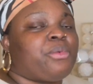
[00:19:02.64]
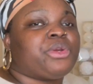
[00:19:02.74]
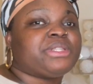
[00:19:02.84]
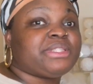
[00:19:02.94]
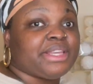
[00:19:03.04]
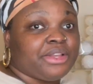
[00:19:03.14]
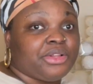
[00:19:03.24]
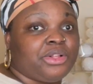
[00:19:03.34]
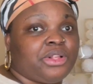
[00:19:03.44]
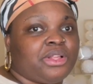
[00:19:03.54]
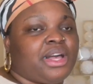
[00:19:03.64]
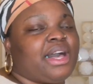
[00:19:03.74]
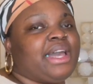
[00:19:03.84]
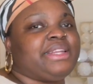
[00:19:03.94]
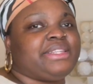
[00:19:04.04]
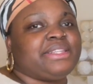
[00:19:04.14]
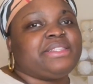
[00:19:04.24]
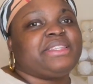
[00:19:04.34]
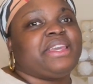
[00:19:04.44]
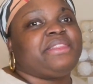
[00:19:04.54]
were single, I did
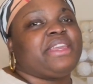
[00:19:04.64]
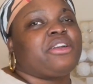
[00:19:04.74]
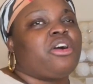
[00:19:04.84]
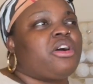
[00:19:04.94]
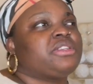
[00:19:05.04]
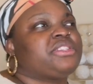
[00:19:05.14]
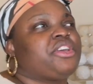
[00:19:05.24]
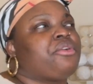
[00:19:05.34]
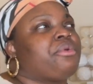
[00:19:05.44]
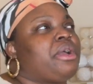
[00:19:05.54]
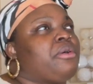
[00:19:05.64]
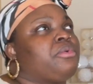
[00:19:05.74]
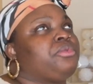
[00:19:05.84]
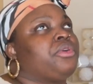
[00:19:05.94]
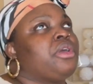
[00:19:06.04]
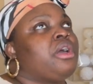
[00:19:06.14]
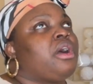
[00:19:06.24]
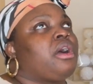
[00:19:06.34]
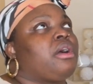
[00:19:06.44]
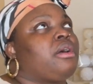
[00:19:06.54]
say they cost around
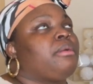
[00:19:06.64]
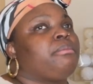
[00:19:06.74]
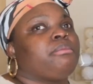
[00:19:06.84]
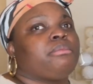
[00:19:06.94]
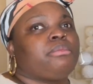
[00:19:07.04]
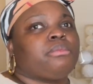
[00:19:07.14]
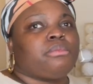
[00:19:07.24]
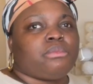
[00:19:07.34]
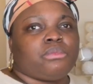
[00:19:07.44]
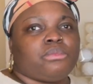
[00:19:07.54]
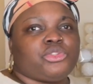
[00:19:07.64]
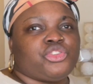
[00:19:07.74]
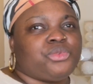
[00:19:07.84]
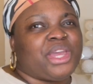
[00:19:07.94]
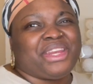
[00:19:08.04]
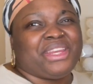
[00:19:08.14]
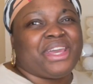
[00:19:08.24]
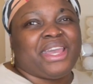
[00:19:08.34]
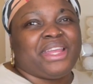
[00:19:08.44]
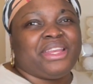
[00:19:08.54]
um,
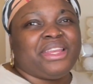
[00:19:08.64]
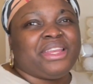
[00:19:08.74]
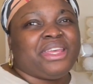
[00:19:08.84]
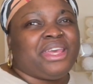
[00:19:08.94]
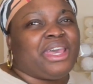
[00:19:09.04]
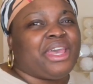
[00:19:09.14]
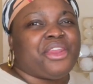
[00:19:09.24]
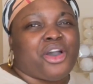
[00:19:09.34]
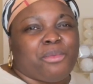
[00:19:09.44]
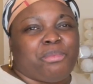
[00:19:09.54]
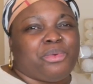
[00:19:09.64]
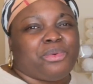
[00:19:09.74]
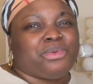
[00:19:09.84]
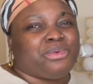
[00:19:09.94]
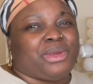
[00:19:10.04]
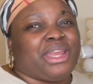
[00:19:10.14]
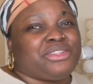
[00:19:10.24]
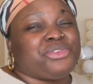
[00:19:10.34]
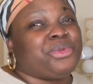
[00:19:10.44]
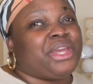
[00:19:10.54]
$2.99 and up, right?
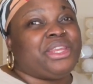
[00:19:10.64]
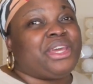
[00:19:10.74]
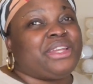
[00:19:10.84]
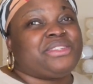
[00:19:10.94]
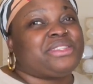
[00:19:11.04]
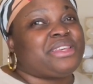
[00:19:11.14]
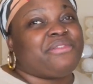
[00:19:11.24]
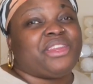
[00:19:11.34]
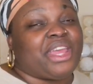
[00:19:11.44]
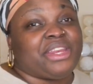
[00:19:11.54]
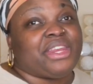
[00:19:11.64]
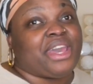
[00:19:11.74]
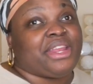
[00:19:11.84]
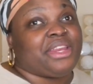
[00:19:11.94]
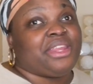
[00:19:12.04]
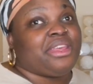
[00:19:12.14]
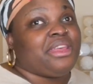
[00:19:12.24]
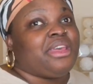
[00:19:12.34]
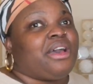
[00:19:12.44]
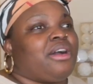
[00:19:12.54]
$2.99 to
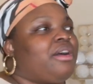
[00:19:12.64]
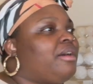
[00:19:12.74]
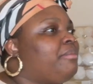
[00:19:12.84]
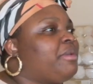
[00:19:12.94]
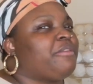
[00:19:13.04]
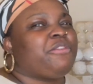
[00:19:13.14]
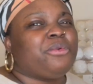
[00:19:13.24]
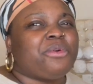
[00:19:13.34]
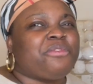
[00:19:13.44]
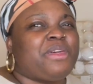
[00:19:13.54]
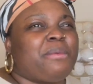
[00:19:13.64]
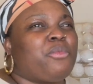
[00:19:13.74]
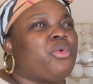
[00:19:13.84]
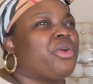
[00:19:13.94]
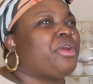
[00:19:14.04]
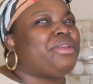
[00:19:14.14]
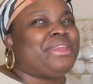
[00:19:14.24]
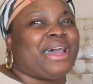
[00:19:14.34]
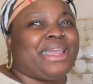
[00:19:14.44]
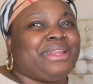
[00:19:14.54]
$7.99. Um, a few of them were
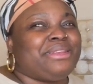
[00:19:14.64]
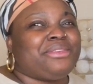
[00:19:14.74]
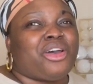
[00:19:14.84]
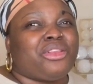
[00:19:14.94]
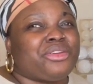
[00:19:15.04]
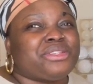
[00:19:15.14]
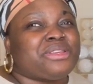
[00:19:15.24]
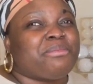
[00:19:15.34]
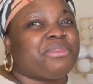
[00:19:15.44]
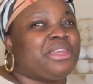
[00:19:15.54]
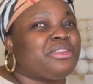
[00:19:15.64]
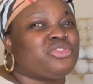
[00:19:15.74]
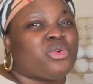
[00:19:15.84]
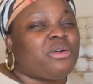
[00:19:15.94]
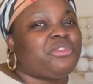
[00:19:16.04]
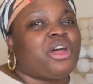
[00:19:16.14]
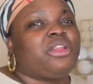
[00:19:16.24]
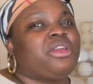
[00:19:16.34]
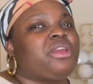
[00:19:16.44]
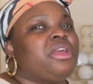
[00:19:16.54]
$9 something,
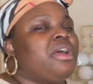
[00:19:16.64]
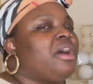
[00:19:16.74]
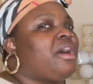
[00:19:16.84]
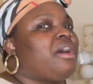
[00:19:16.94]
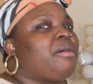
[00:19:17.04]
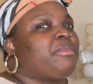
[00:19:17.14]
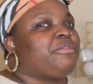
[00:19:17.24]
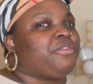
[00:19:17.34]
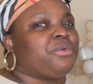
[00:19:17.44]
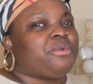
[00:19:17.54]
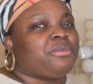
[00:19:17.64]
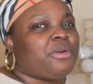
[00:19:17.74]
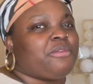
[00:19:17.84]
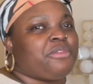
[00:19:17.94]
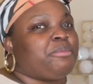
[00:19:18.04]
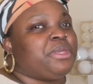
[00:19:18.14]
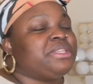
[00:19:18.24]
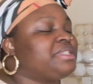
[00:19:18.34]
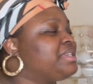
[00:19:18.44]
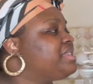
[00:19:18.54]
$12, um, a few of the
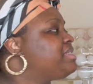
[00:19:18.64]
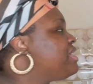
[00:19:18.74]
pieces.